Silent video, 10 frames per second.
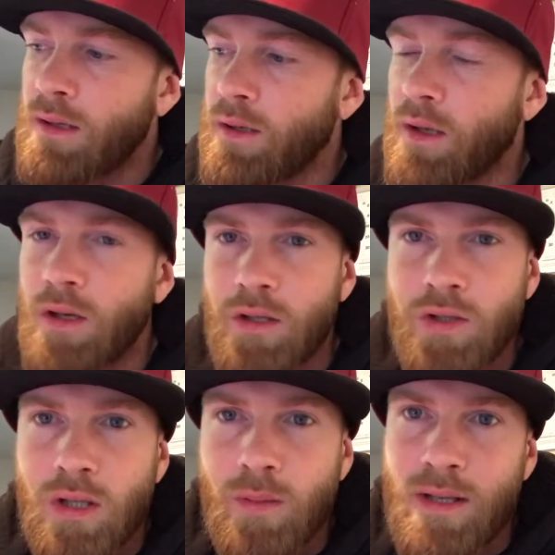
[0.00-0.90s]
you know, you're
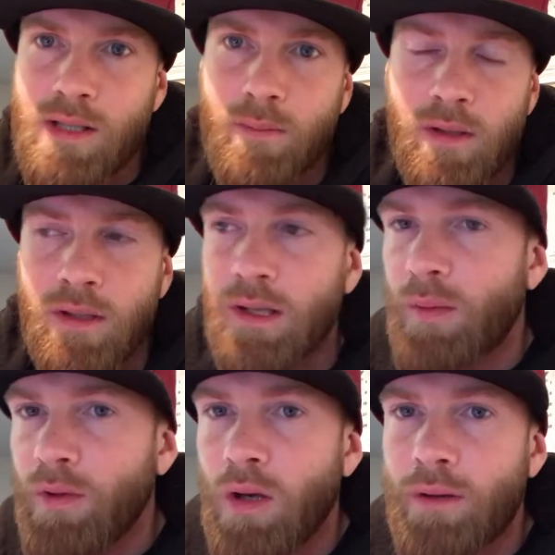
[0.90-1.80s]
triggered by something, get
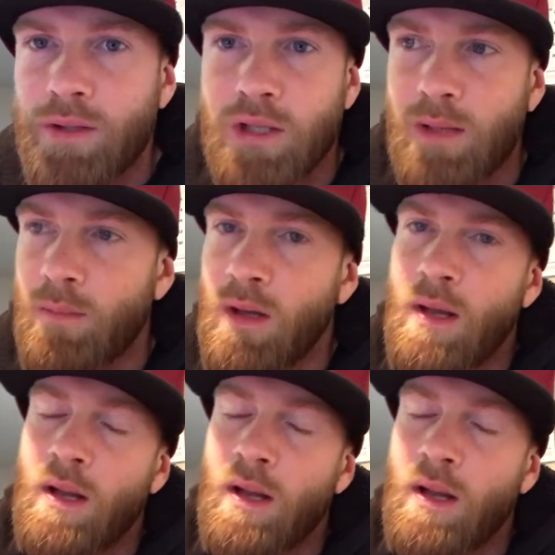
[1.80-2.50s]
up and go to the gym.